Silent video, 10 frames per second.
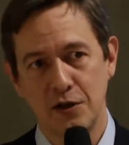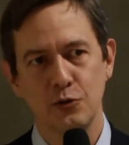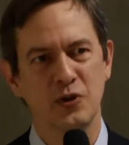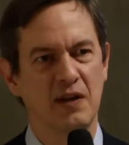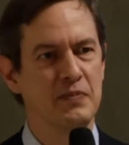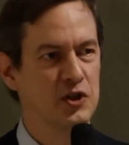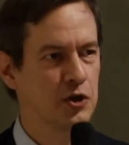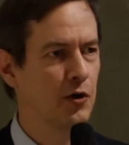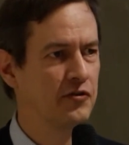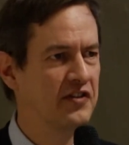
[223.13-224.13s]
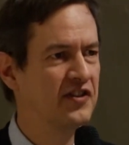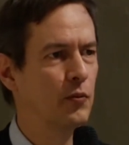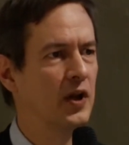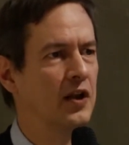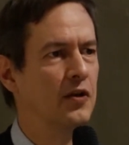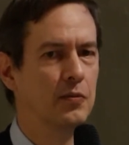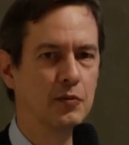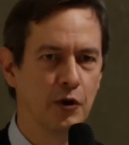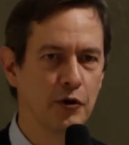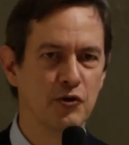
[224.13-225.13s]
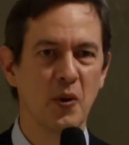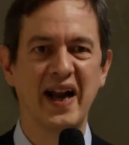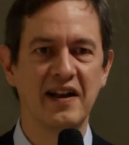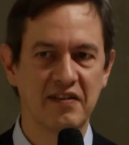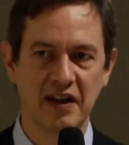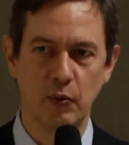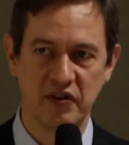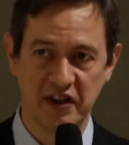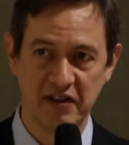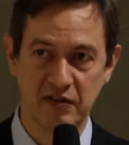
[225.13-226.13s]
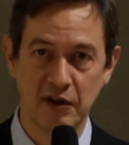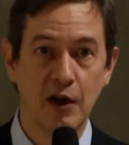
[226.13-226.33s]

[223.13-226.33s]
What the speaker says: you can be sure that they will not do anything with it.